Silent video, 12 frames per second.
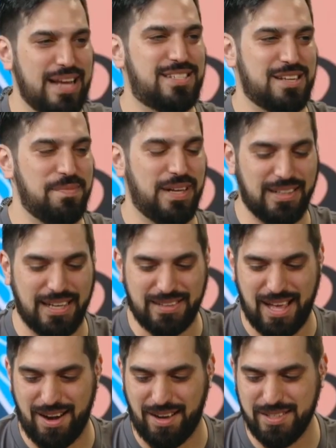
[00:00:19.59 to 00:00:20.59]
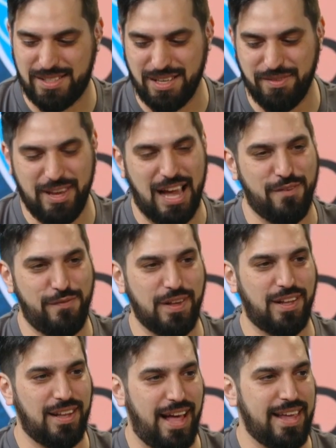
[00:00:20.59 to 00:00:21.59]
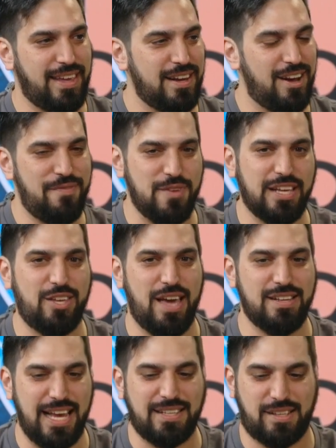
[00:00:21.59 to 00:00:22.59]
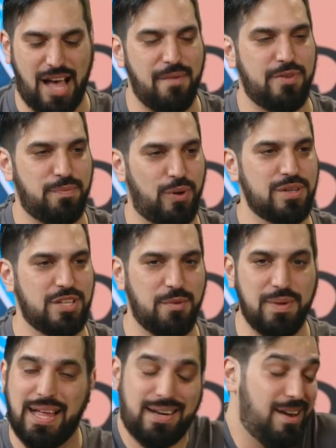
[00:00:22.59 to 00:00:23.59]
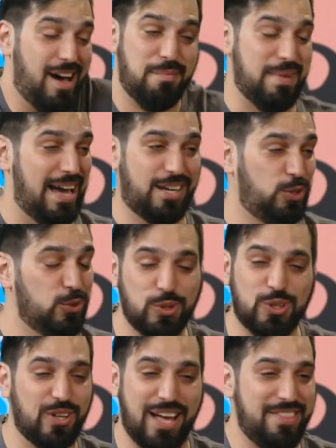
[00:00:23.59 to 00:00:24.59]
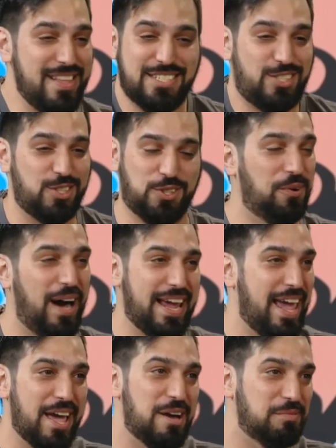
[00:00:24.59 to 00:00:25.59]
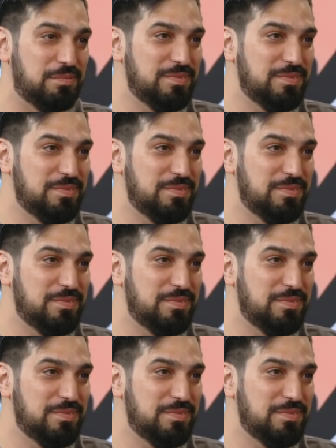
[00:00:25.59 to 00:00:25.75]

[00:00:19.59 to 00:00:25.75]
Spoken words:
something like that on TV, I feel like. You know, I feel like it takes a confident person to be like, no, I'm not cool, and this is just who I am.